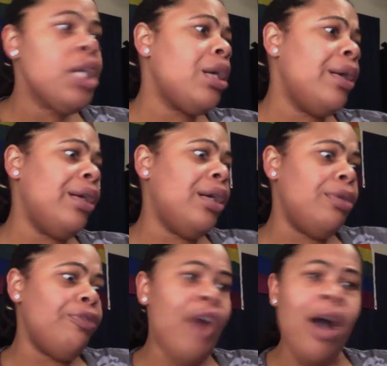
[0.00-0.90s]

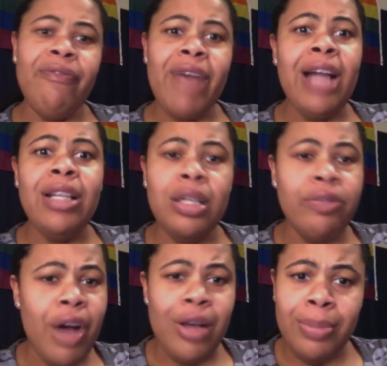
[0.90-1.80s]
filing a
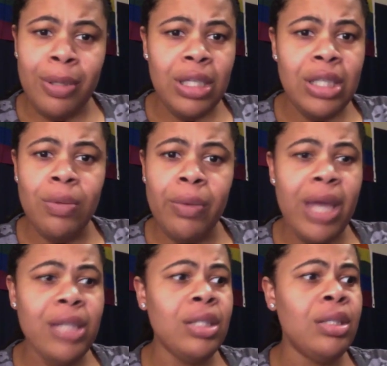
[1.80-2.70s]
false police
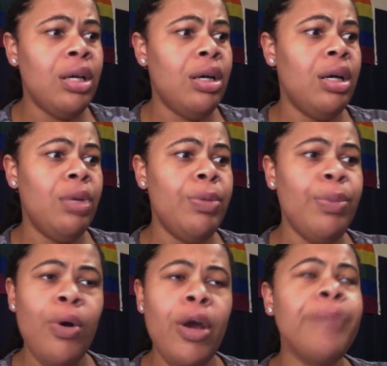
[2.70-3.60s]
arrest
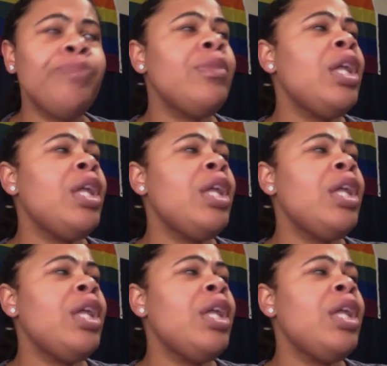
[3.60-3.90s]
report.